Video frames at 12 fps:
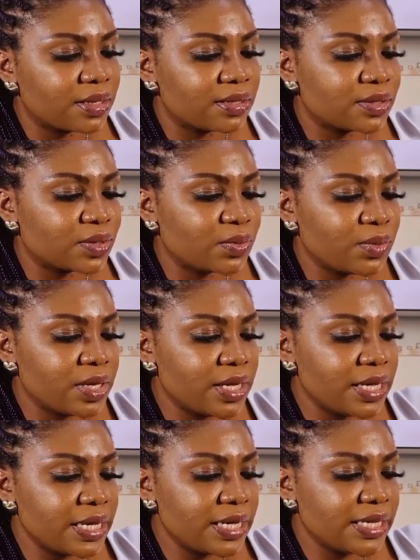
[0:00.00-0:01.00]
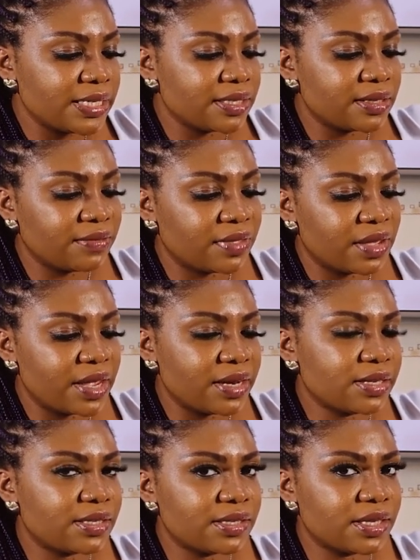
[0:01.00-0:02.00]
Squeeze, if there are
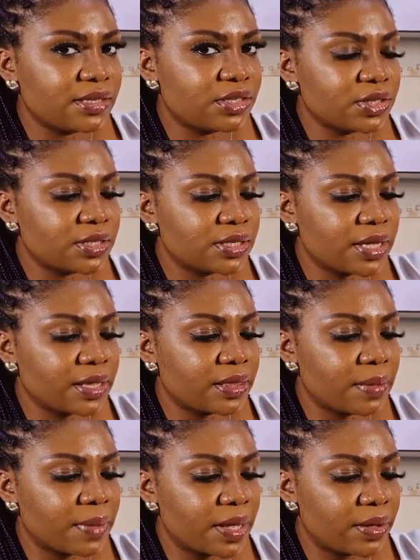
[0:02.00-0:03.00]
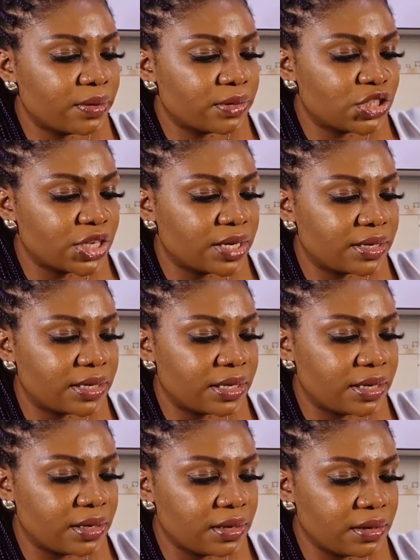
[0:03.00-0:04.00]
any seeds, just take them out
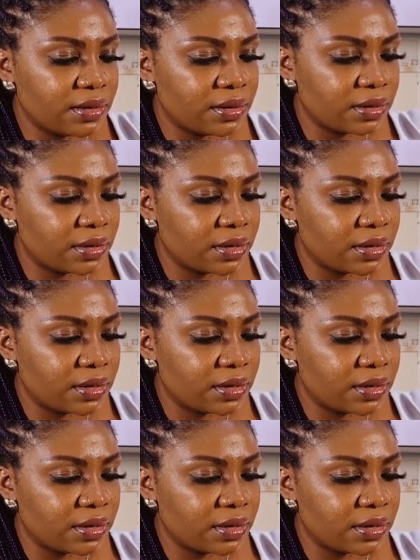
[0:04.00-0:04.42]
gently.